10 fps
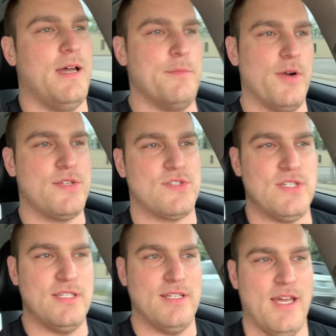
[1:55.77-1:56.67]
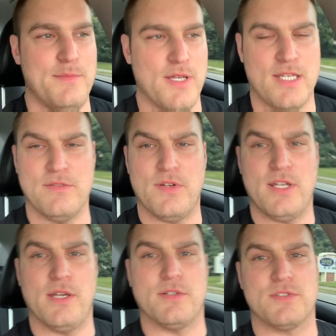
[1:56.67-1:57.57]
rusty at making
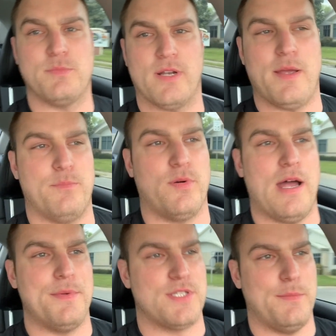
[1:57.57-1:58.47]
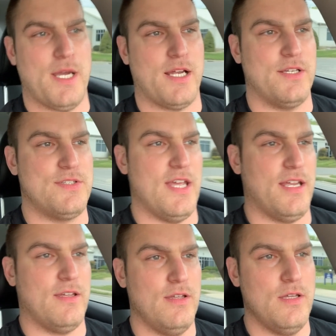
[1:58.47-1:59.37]
videos, but I promise I'm not going to
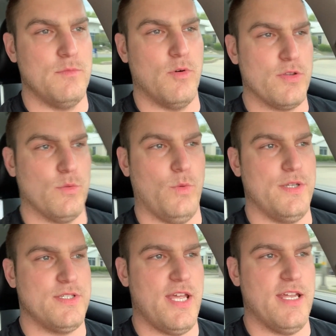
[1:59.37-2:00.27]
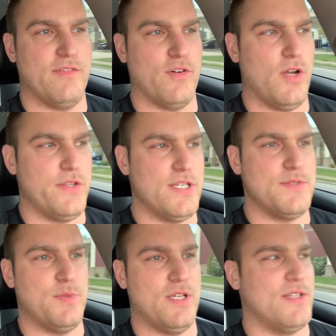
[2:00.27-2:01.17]
take more than one take for all these,
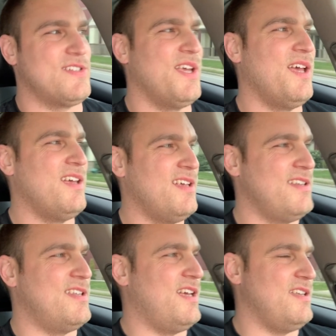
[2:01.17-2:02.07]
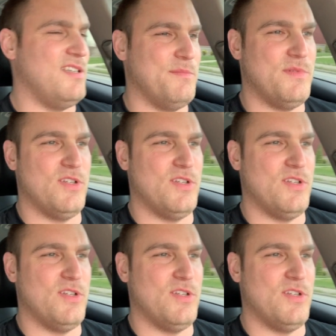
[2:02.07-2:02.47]
because then the